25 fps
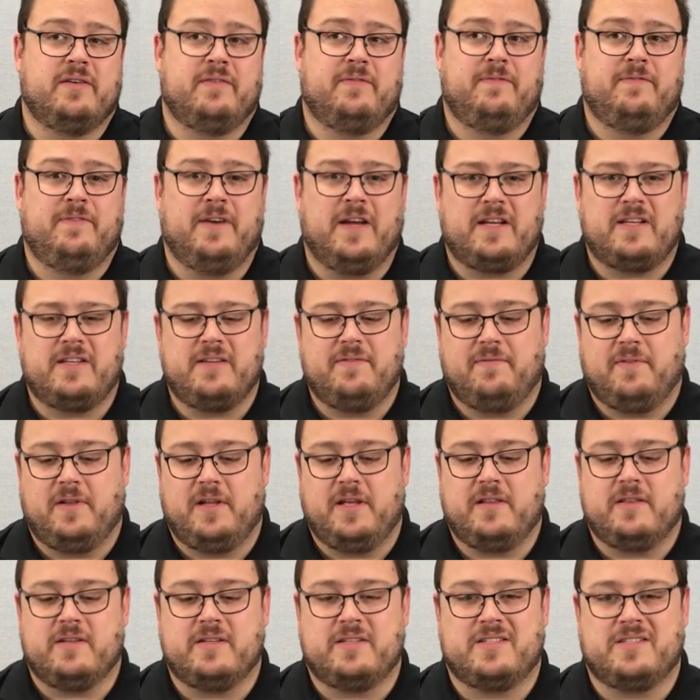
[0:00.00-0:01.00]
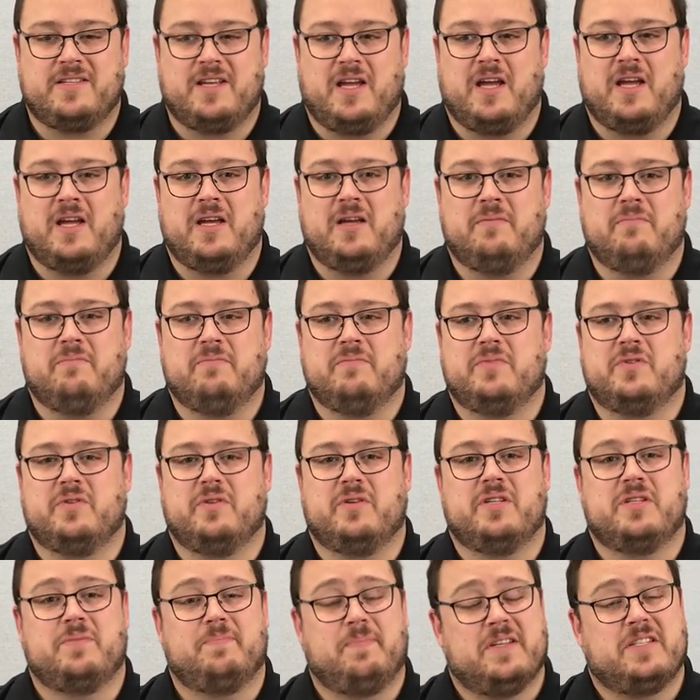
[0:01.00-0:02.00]
effectively the same
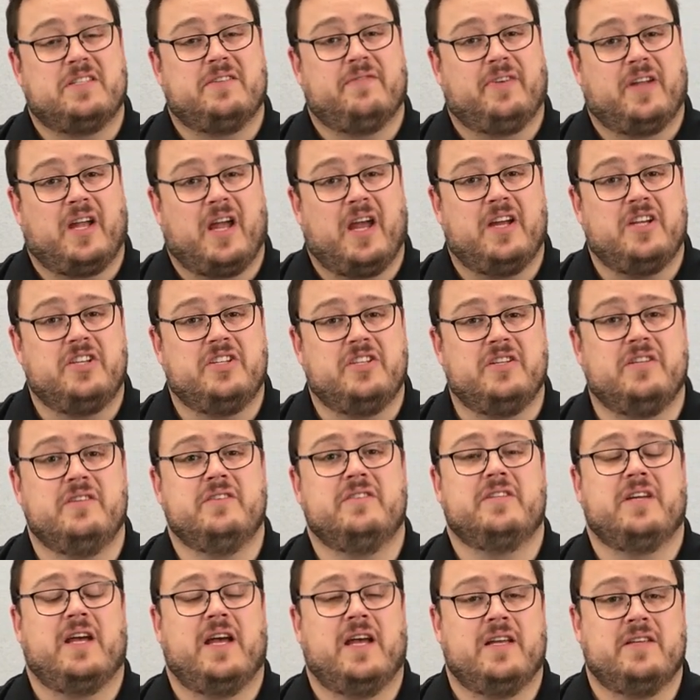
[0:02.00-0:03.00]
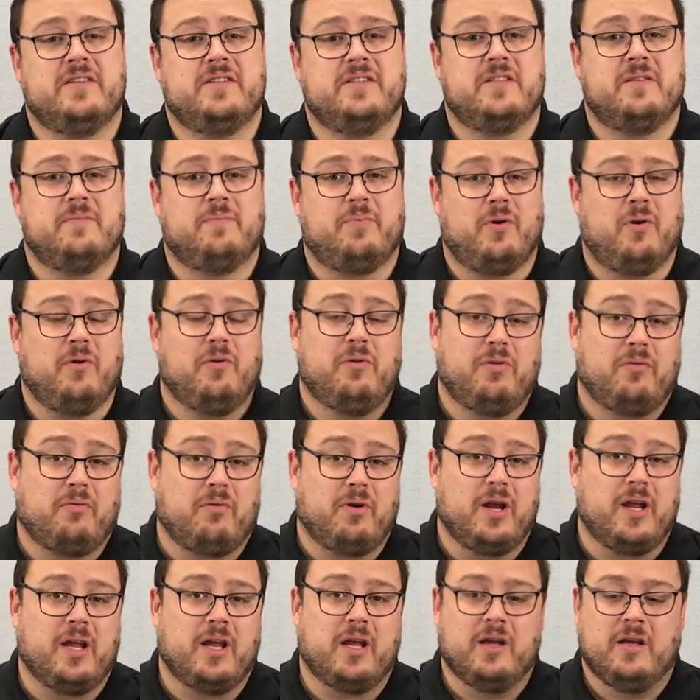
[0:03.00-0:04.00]
sort of specifications as the Pro
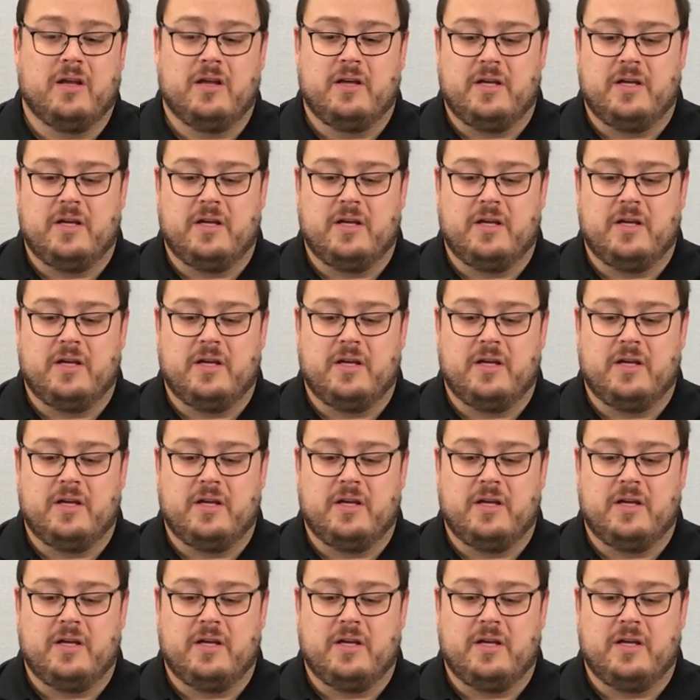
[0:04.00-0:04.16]
3.